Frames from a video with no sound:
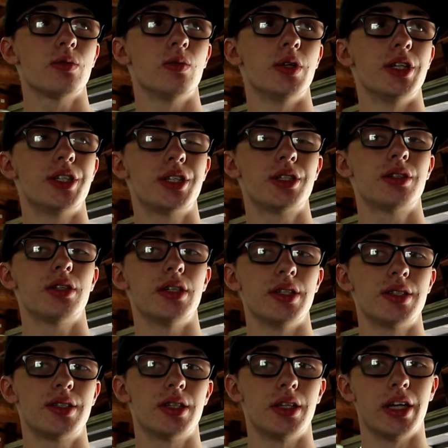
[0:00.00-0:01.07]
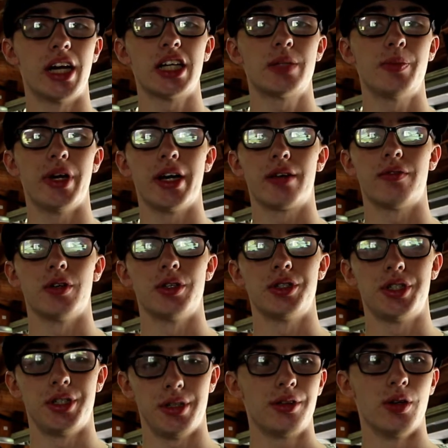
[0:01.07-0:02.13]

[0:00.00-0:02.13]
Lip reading: which is the notchback version.